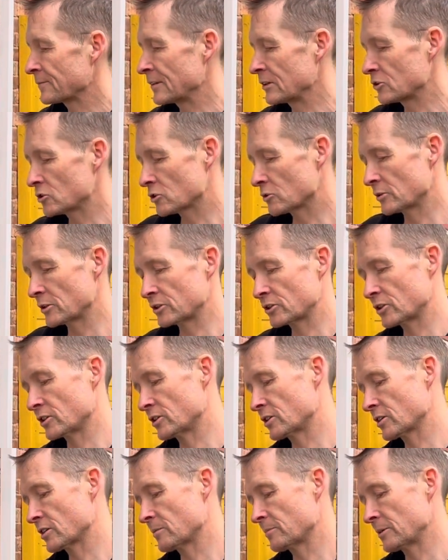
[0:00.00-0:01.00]
I'm just going to
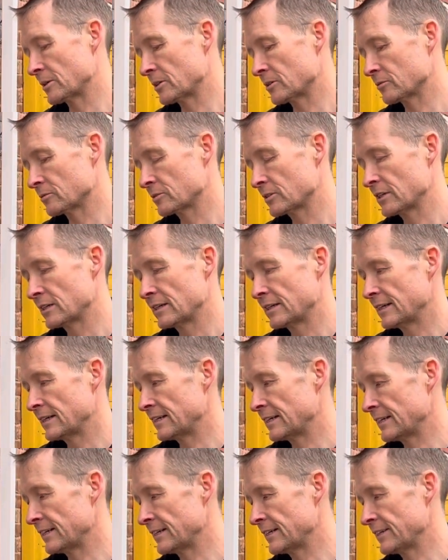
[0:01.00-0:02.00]
talk about
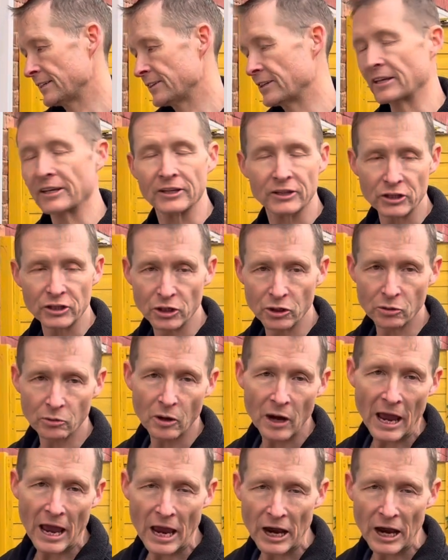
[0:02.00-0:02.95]
the new